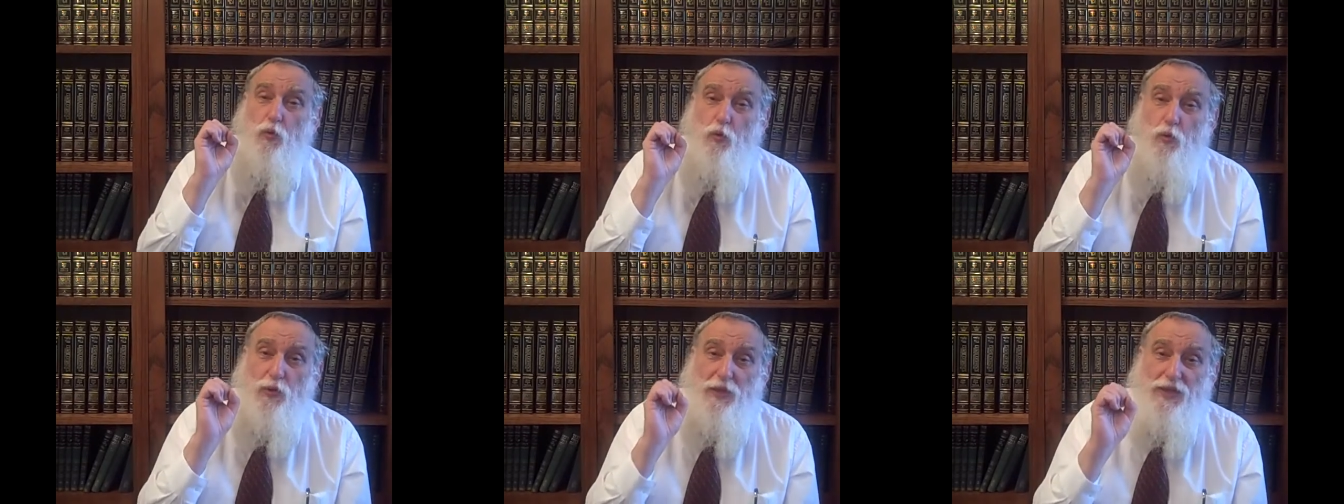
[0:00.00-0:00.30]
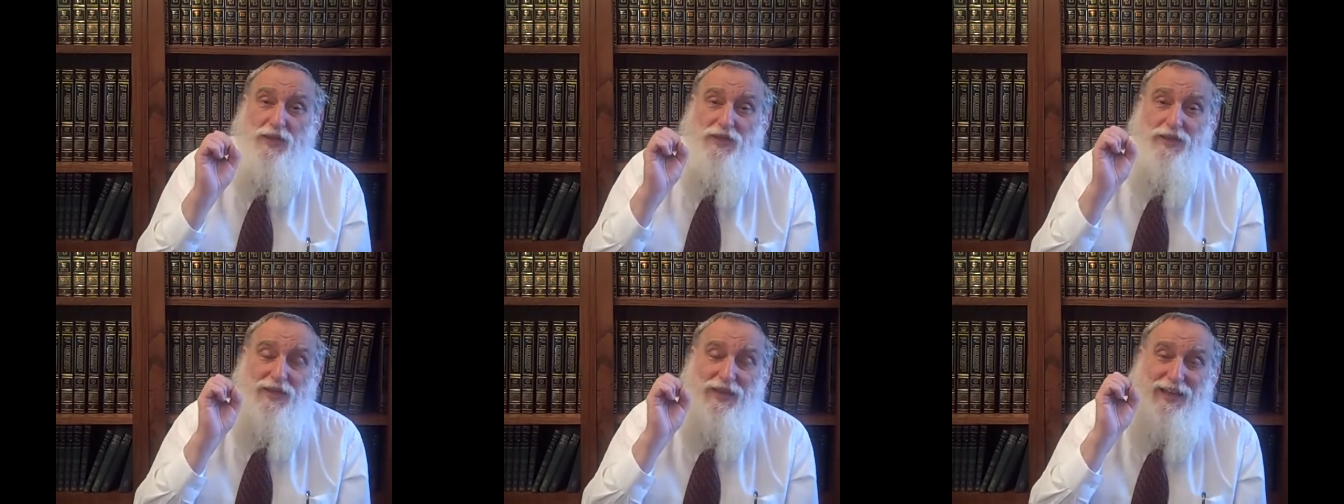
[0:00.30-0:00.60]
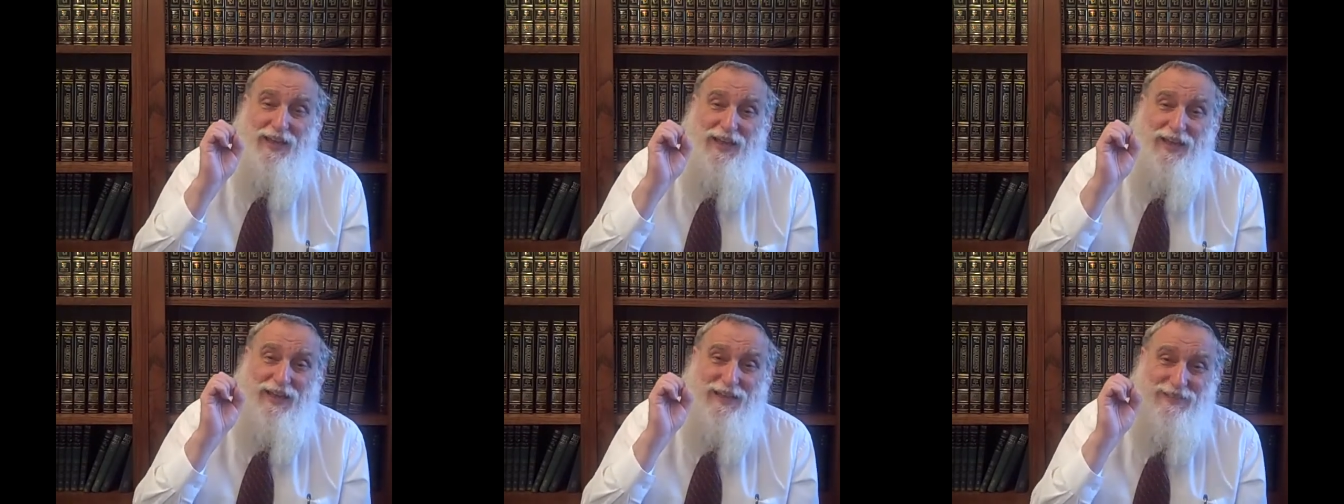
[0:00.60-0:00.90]
we
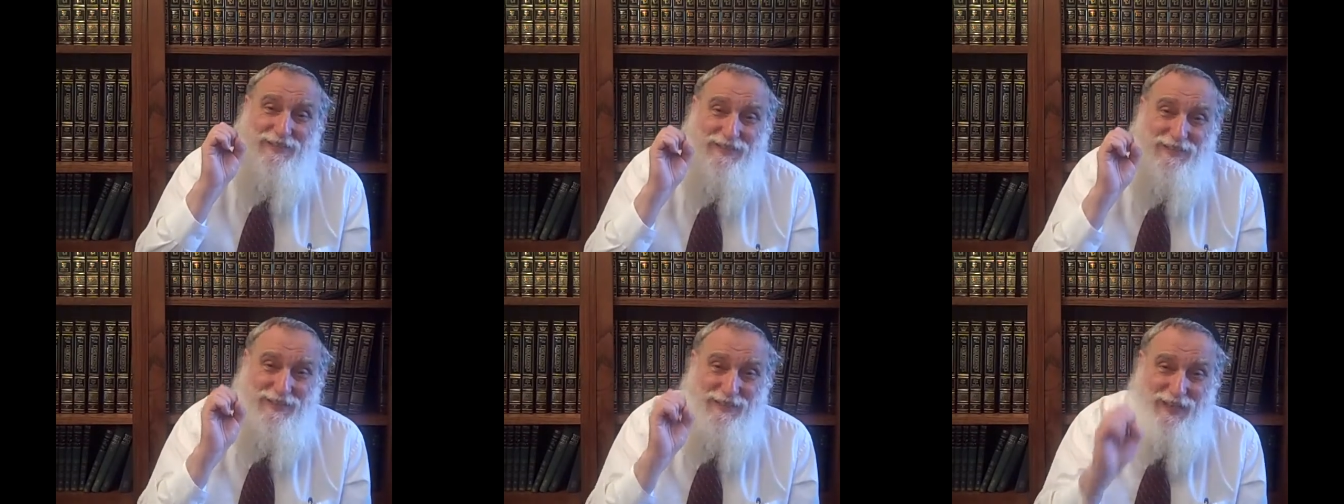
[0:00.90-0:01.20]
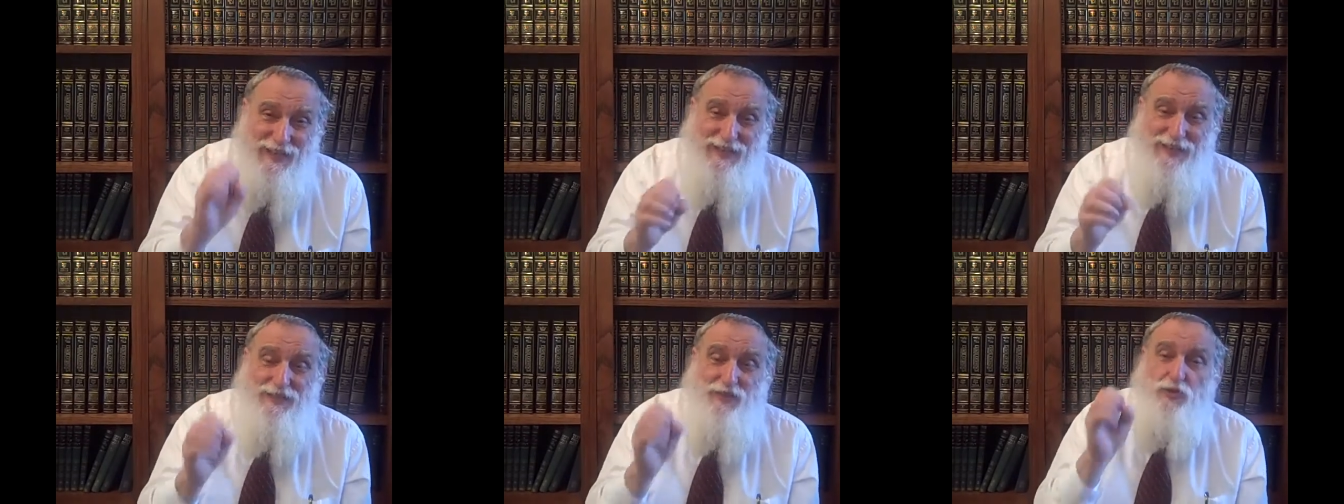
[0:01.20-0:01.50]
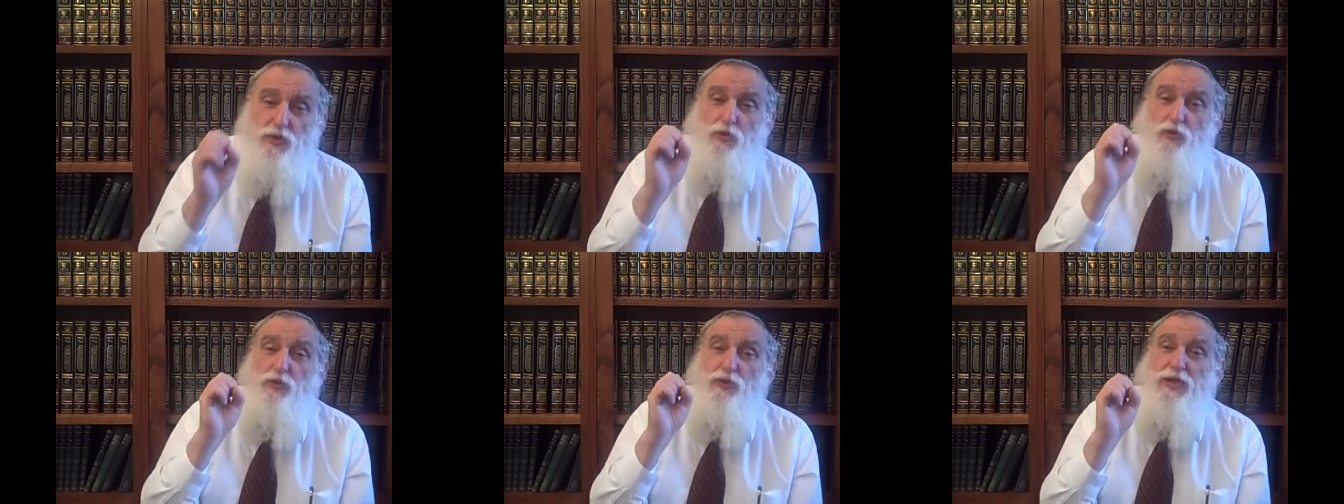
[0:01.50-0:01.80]
as
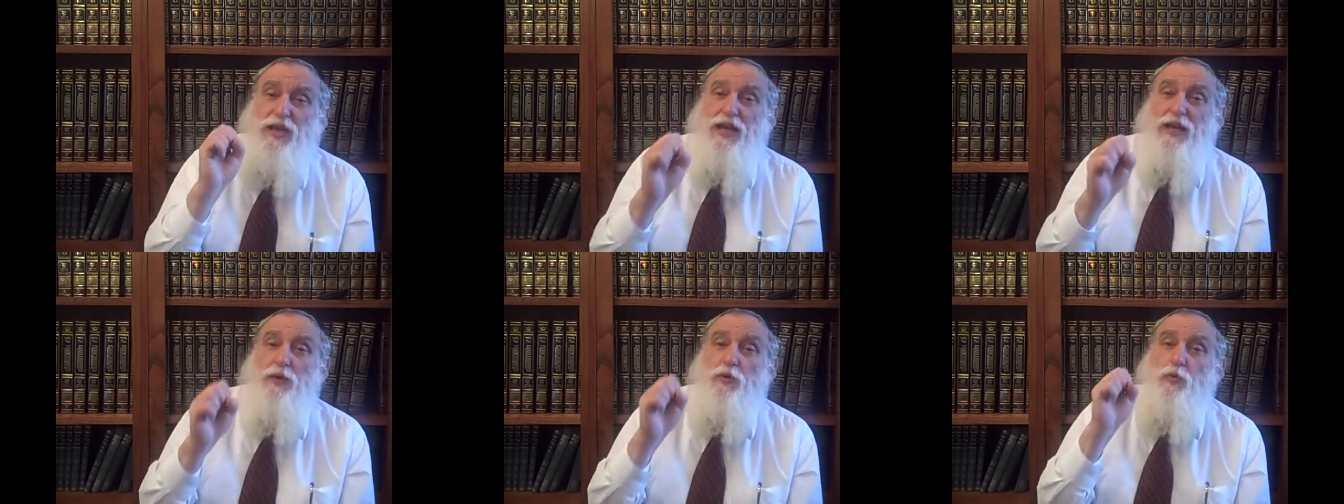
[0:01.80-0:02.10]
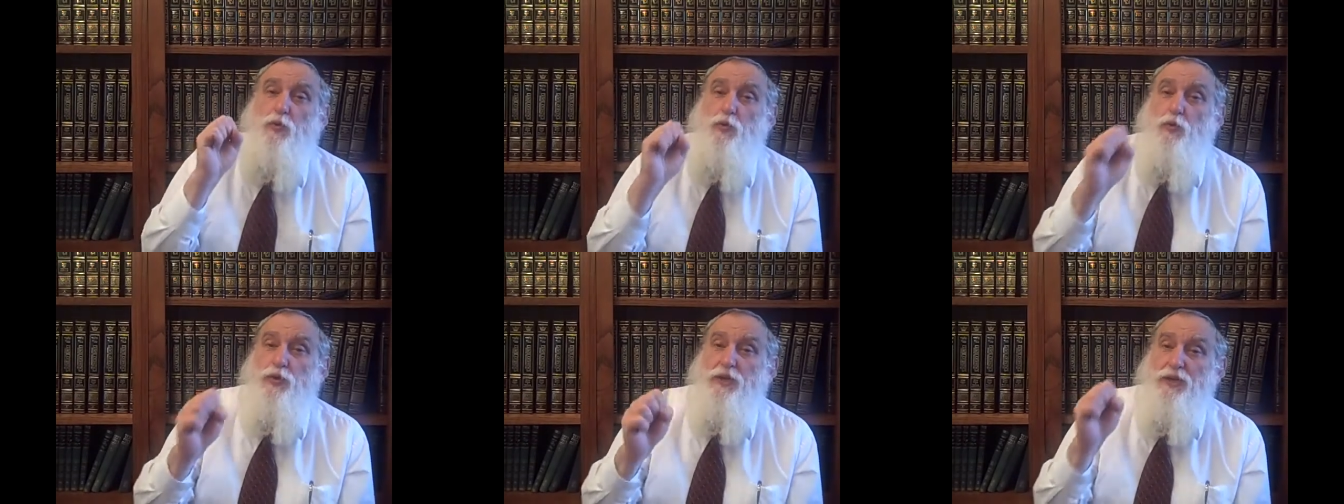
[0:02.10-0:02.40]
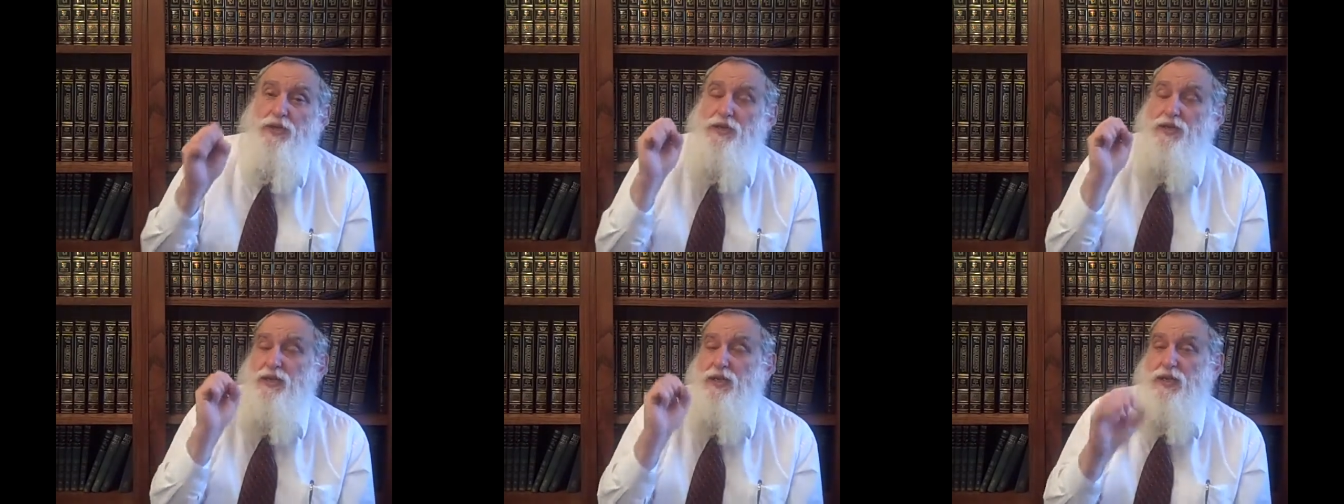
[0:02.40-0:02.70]
yet do not
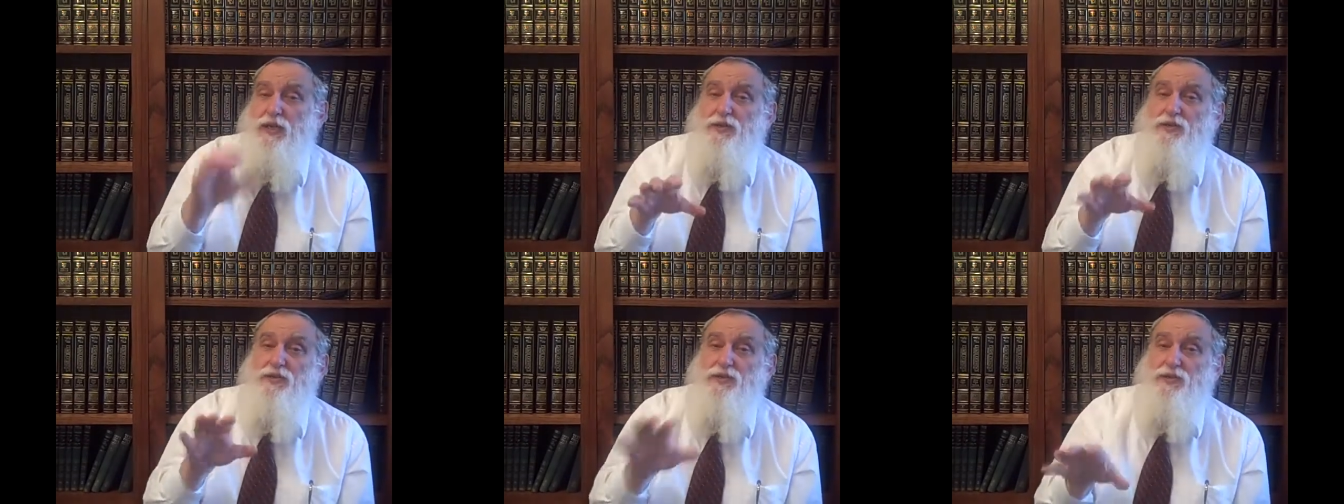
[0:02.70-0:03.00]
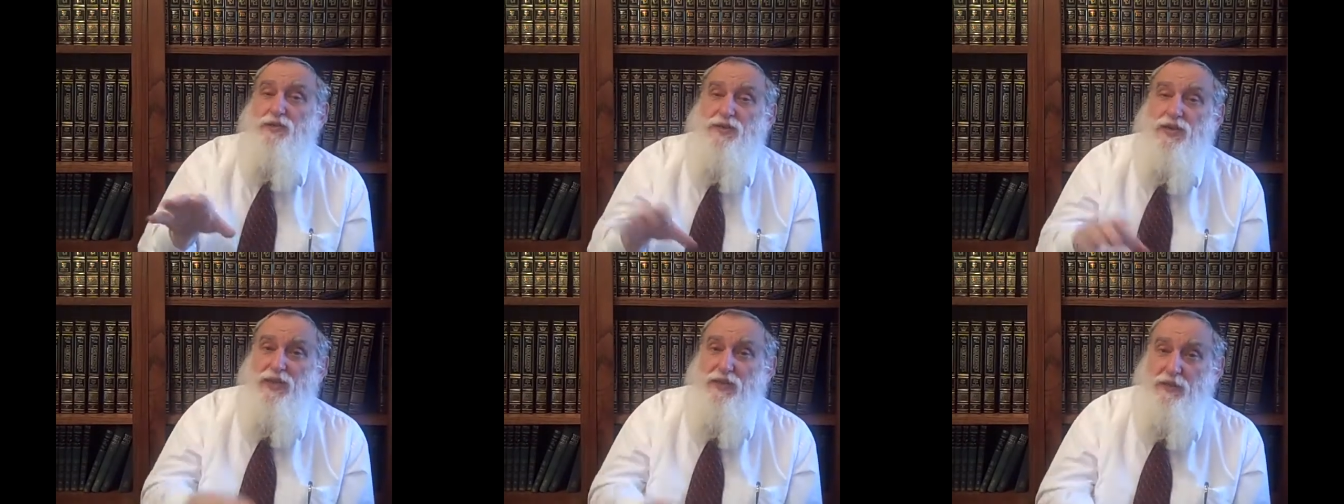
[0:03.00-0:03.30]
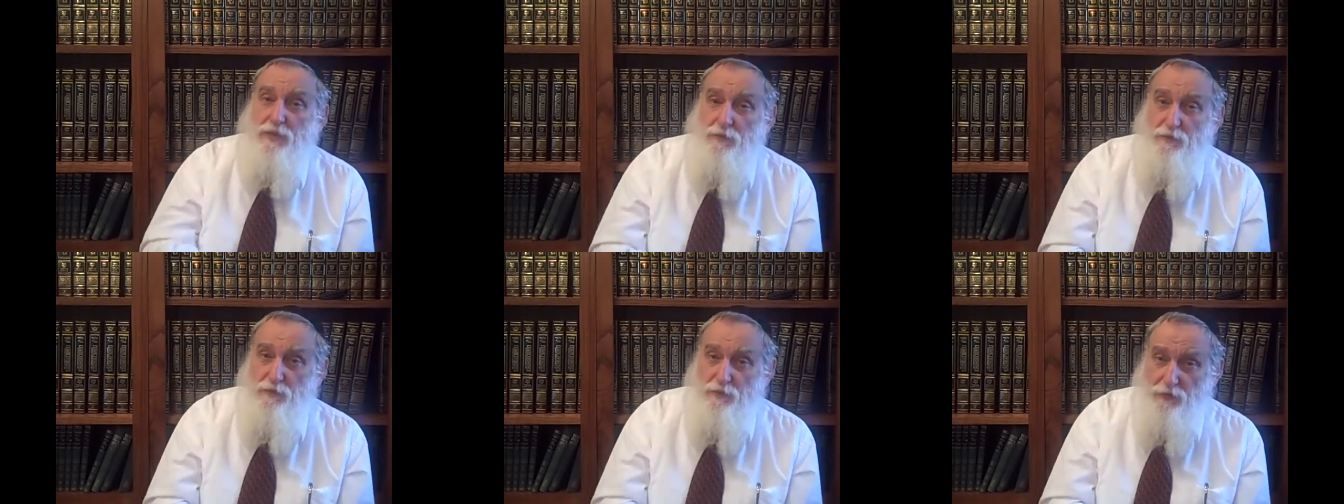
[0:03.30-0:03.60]
really
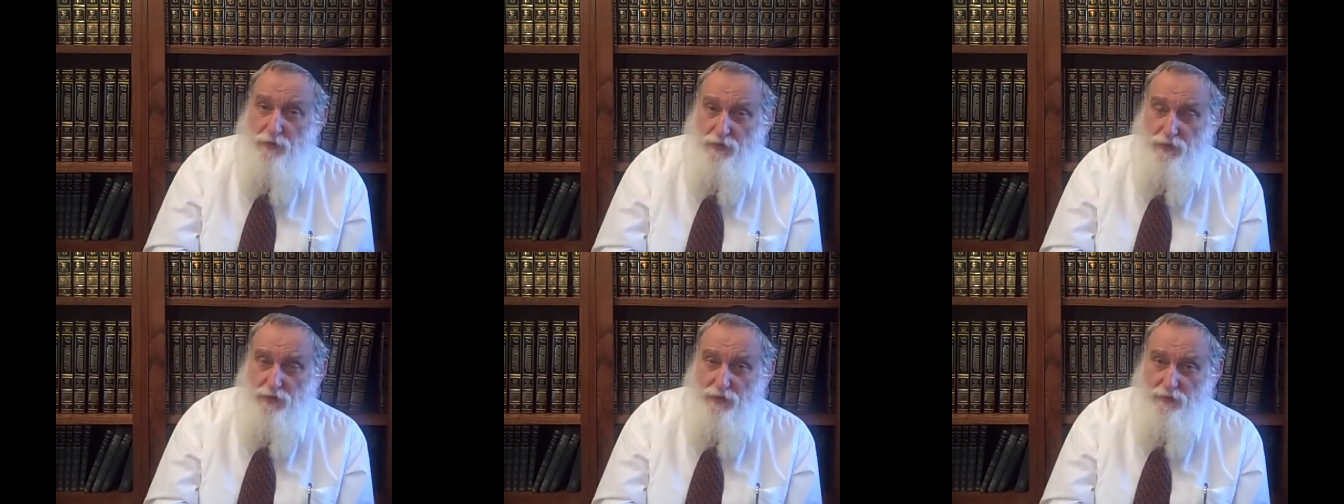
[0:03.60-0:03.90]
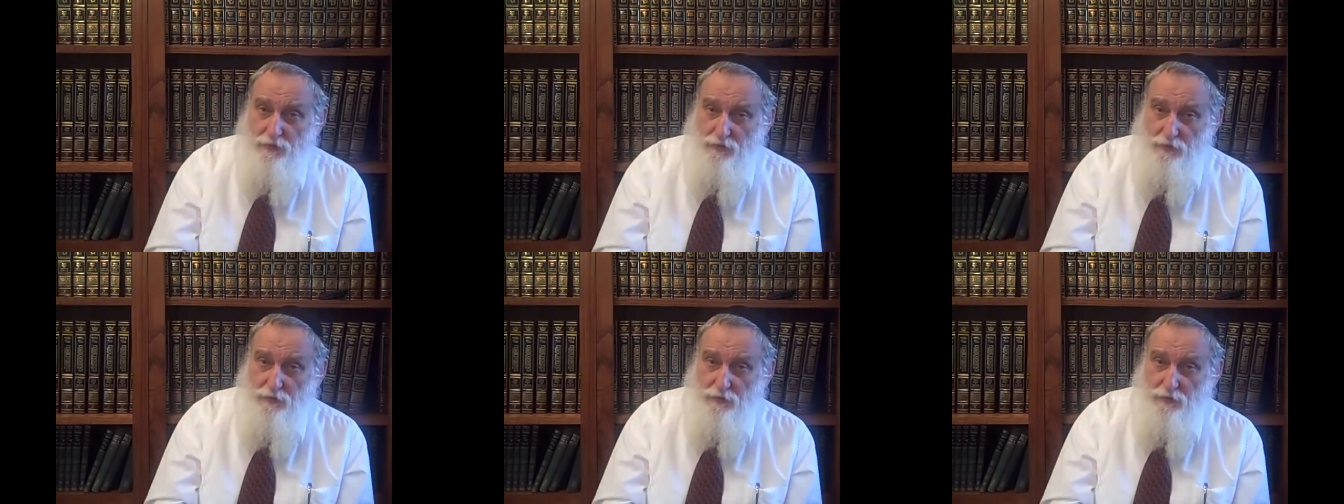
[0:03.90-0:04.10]
understand them fully.